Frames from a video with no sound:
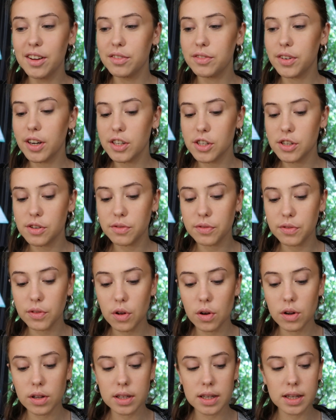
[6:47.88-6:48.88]
Fresh and
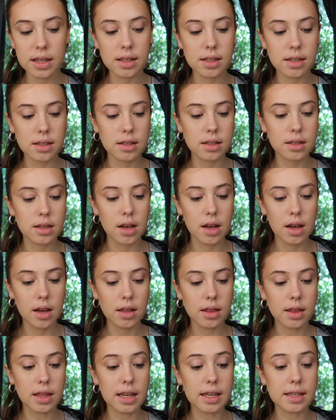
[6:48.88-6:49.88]
Flawless.
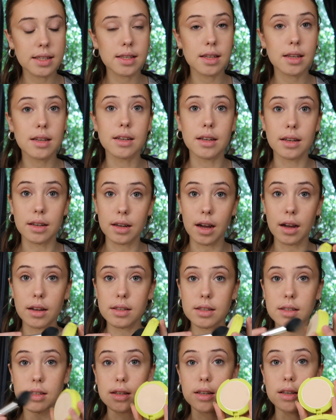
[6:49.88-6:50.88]
This
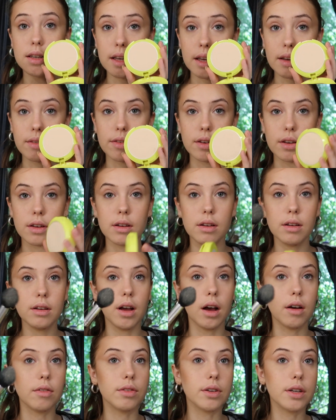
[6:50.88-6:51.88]
does give
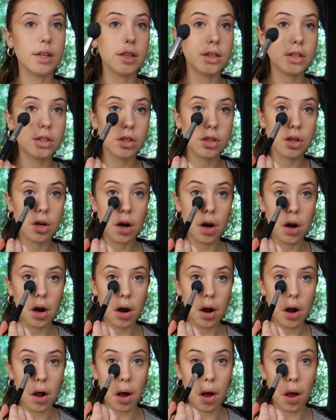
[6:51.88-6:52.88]
coverage.
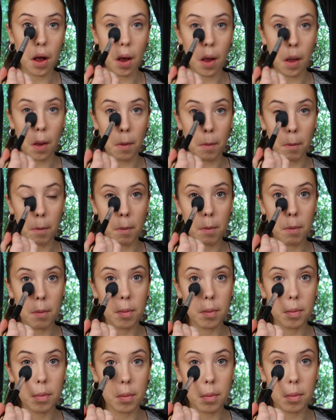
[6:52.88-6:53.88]
I'm
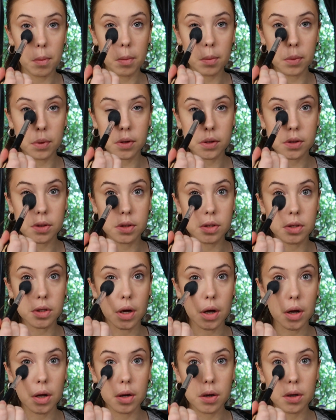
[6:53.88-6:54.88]
gonna
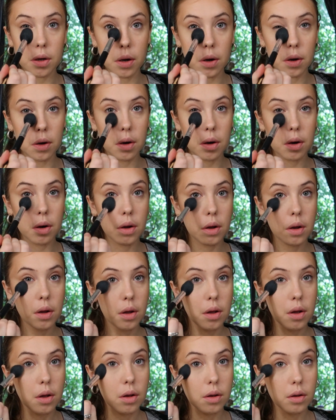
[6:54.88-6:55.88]
start
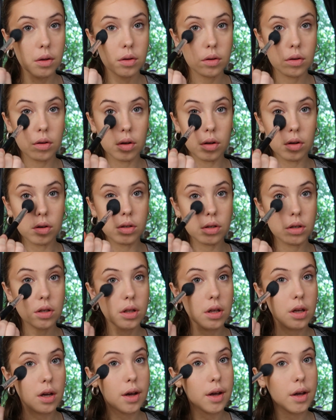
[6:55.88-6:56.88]

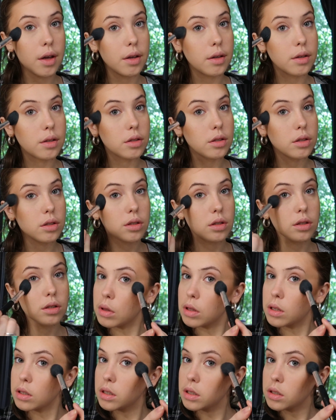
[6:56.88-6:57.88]
under the eyes,
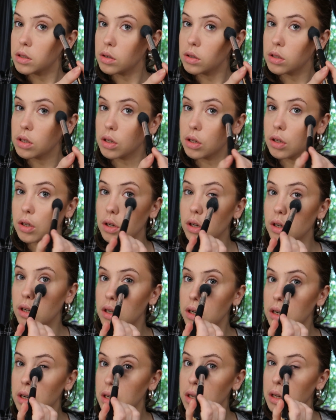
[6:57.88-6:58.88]
but this is also
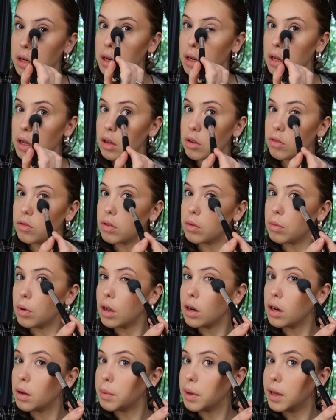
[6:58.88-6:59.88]
good if you
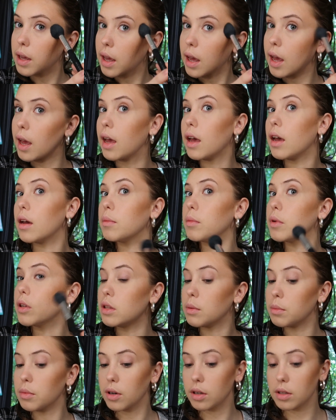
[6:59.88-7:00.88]
went a bit ham
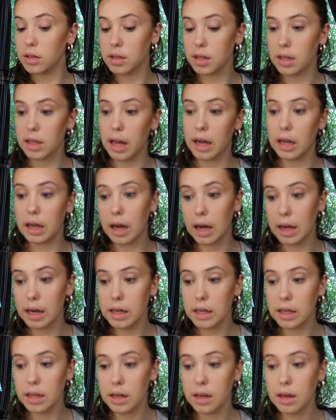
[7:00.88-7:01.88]
on the bronzer like
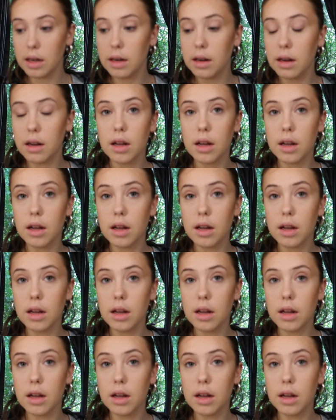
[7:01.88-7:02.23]
I did.